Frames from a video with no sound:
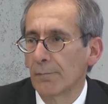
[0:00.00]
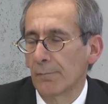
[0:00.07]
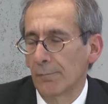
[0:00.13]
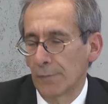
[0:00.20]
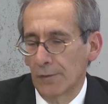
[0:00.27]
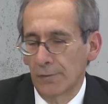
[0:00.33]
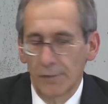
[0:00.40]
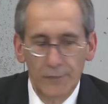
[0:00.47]

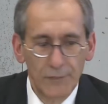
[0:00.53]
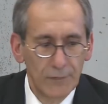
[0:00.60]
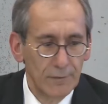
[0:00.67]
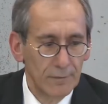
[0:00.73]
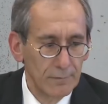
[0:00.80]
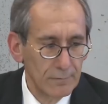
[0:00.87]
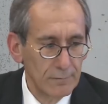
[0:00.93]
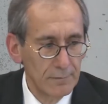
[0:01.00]
because
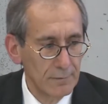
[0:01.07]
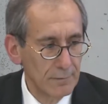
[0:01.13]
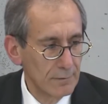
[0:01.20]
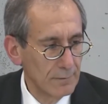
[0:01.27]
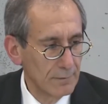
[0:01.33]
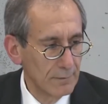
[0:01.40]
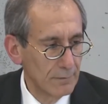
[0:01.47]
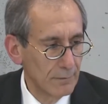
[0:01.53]

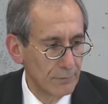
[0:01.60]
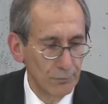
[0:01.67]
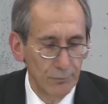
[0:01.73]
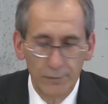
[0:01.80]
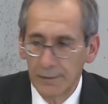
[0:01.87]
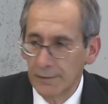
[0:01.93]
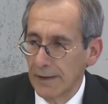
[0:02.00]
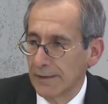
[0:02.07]

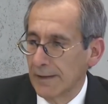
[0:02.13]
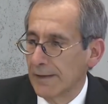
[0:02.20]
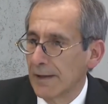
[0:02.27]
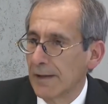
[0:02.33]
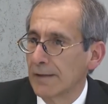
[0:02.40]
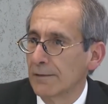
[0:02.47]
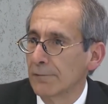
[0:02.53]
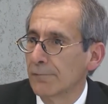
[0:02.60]
through the
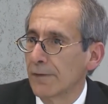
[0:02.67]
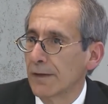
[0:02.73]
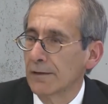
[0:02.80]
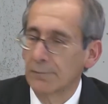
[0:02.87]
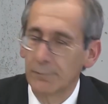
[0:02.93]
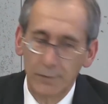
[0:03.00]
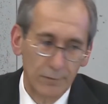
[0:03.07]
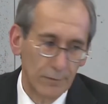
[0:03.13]
NII, in
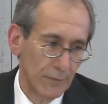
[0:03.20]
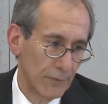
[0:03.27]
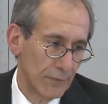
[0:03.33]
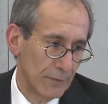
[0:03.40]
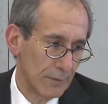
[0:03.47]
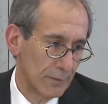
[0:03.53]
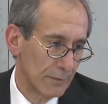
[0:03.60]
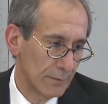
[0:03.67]
fact, because
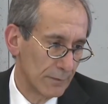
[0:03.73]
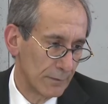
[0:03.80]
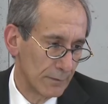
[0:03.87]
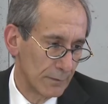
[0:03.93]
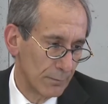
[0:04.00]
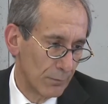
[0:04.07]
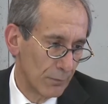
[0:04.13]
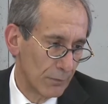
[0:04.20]

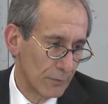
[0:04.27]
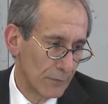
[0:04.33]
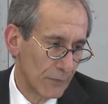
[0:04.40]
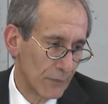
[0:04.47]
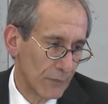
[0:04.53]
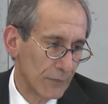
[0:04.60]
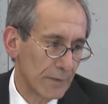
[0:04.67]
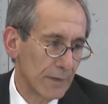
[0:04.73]
the
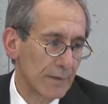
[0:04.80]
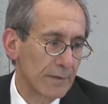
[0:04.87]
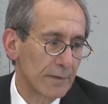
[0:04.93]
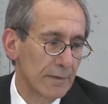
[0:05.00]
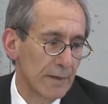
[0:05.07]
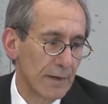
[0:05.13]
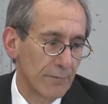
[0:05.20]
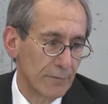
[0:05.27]
bonds that
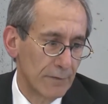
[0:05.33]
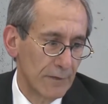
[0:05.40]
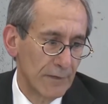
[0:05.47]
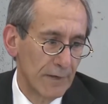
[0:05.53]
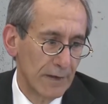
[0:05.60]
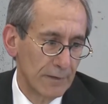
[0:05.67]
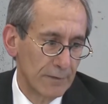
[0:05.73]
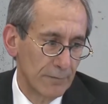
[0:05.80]
have this
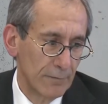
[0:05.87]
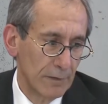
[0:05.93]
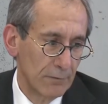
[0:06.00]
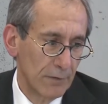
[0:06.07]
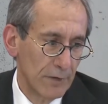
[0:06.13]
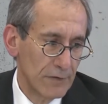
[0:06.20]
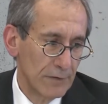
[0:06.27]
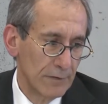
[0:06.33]
negative
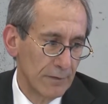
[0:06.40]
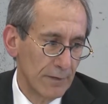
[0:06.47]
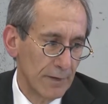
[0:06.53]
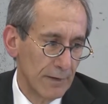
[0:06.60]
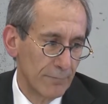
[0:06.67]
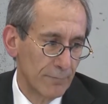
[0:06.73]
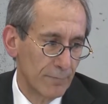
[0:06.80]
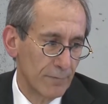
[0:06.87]
valuation
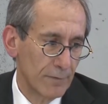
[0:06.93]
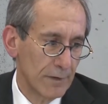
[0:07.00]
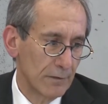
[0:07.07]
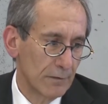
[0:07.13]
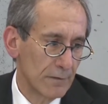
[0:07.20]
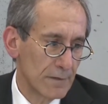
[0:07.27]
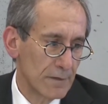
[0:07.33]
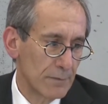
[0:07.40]
have
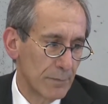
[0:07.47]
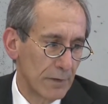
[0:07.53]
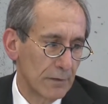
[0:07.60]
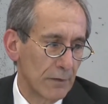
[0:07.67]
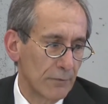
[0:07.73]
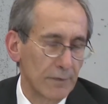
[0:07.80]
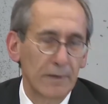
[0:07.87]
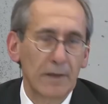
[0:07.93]
yields
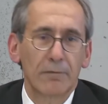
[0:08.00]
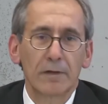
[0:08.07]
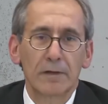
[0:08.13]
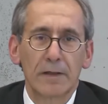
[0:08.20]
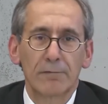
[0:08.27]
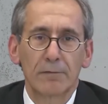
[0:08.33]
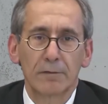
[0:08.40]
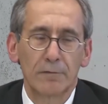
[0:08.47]
below the current
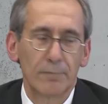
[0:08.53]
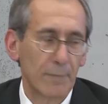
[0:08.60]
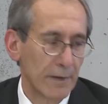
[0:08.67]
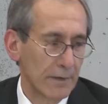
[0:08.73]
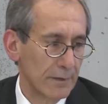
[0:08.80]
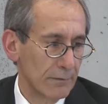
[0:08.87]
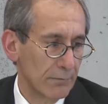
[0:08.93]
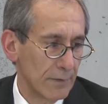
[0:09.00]
level of
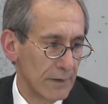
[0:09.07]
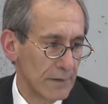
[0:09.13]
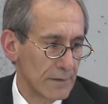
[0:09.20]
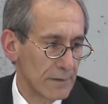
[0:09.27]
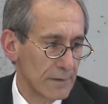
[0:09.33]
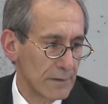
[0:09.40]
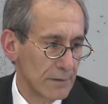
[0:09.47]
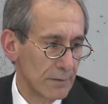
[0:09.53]
market
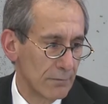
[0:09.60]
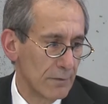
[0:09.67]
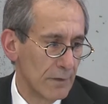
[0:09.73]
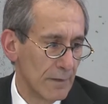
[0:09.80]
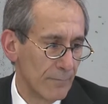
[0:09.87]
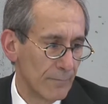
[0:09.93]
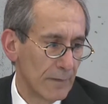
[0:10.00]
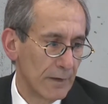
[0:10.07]
rates, and so
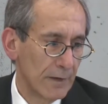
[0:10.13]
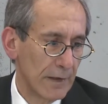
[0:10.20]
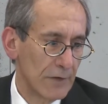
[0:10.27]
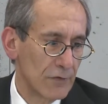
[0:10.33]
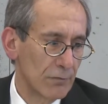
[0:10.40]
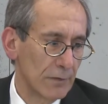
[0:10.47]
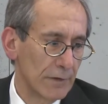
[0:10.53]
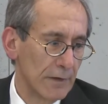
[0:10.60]

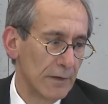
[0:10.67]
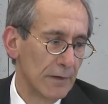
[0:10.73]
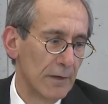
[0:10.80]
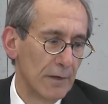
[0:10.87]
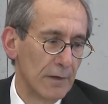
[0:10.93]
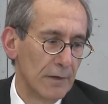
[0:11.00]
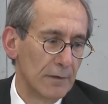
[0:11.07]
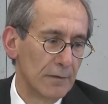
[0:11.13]
gradually
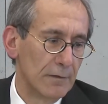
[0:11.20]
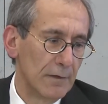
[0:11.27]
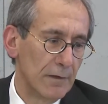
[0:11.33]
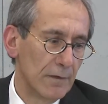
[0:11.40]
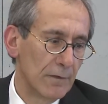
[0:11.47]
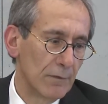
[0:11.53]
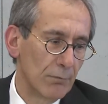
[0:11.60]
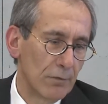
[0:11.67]

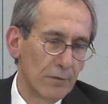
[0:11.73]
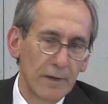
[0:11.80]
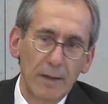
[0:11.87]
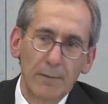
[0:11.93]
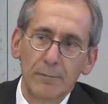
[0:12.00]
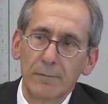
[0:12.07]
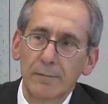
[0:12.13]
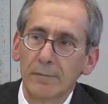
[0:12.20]
these will
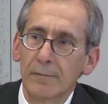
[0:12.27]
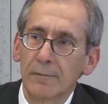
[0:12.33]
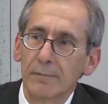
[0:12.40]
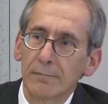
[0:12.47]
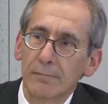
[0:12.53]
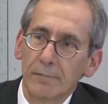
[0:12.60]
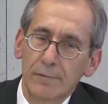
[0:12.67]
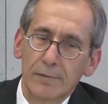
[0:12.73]
come
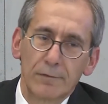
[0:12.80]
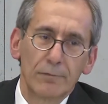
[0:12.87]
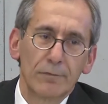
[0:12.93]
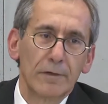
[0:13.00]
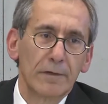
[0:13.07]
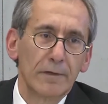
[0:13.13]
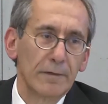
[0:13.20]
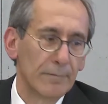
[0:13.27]
through
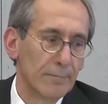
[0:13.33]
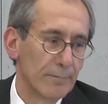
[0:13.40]
the